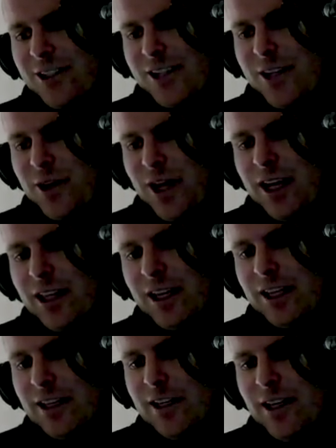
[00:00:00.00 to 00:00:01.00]
look at it, you say,
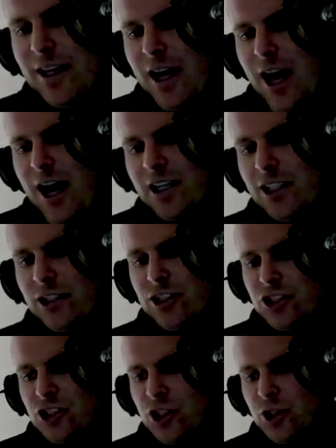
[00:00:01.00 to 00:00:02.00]
okay, like I
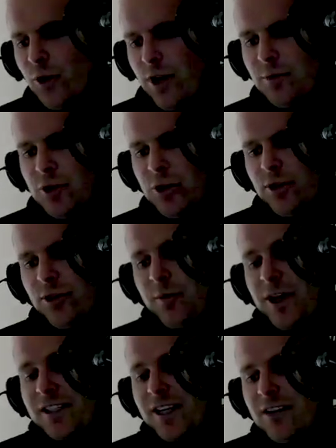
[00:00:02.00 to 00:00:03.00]
could just do what I'm
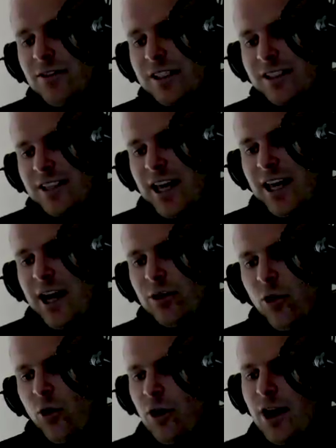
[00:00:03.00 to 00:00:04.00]
doing through my savings
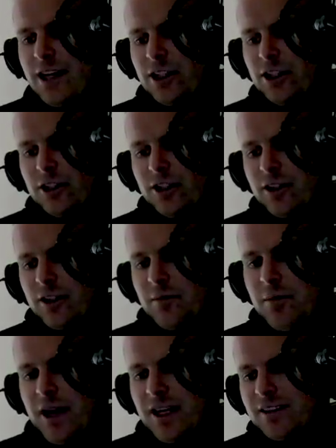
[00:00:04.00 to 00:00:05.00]
account, or I
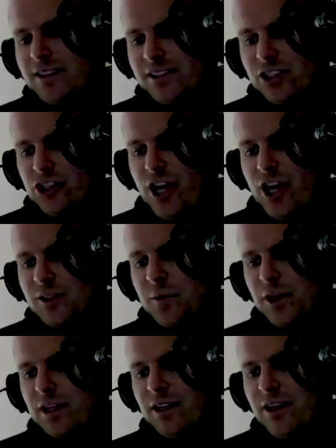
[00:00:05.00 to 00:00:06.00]
could make this
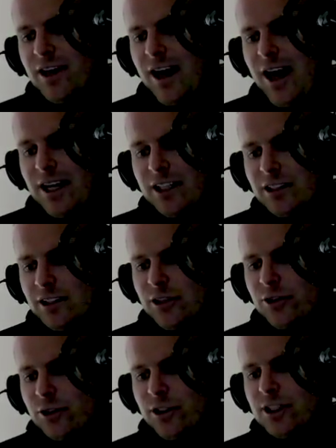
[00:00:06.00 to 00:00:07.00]
adjustment. I
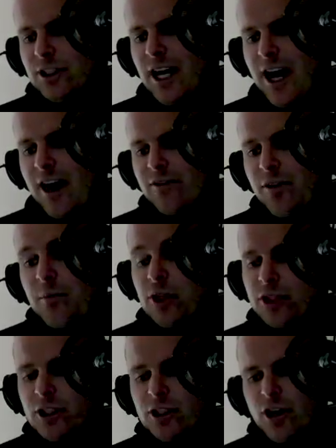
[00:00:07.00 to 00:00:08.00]
could literally
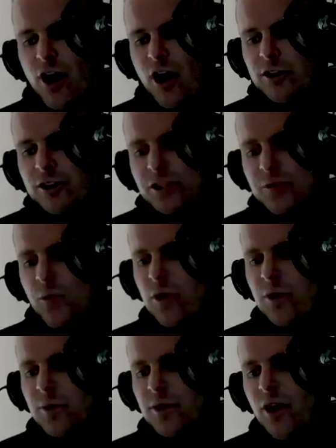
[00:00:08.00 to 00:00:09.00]
have a million
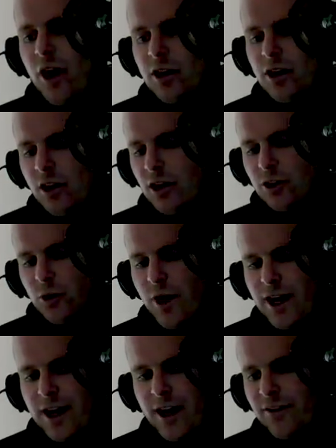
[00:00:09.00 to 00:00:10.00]
dollars more, but all
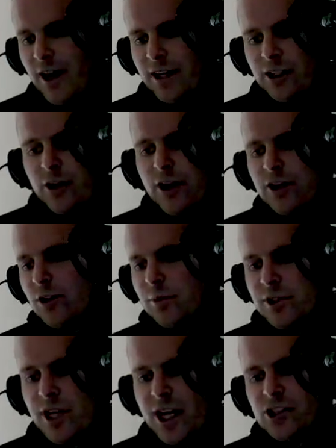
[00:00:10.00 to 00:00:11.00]
along the way, I've had
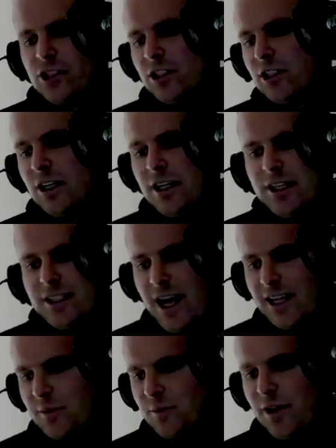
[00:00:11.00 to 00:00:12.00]
creditor protection and
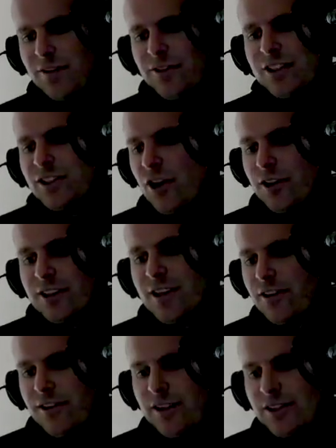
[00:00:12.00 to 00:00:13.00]
tax benefits and
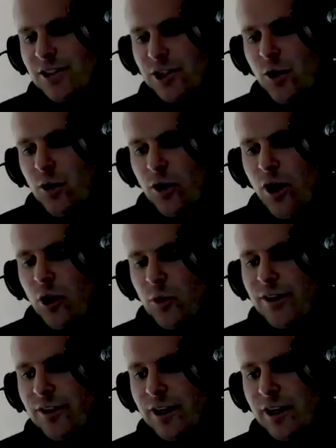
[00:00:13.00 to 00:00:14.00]
all these other things that go
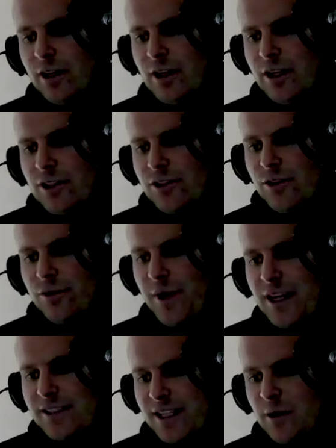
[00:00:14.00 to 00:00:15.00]
along with it.
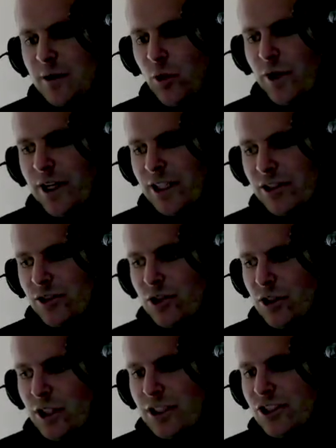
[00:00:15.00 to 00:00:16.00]
So from that standpoint,
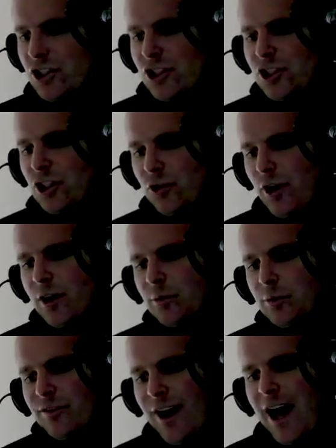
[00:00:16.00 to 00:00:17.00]
it's it's just
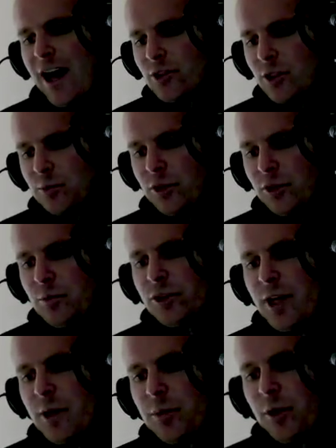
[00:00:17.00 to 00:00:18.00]
incredibly valuable
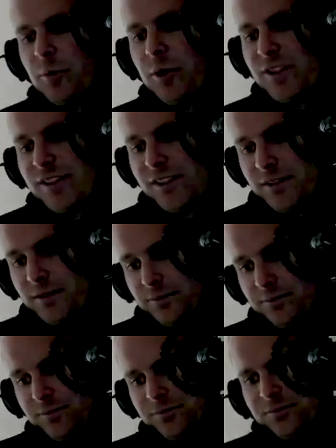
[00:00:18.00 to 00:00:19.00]
and
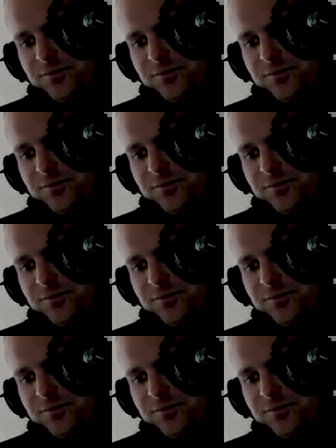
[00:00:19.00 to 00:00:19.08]
multi-purposed.